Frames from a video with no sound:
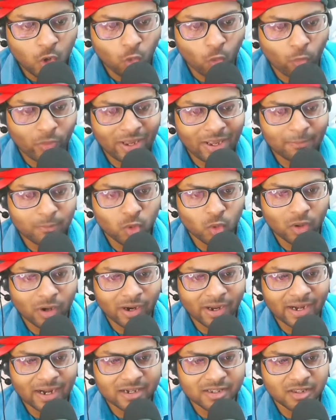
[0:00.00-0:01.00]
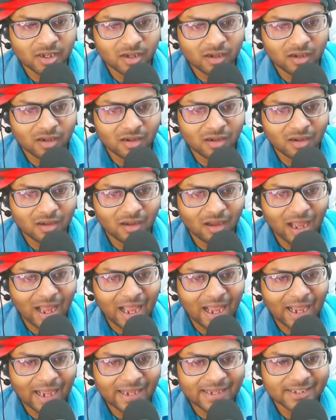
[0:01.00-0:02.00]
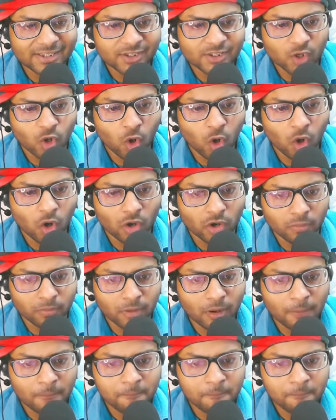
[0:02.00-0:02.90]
We have to collect the Ice Orb.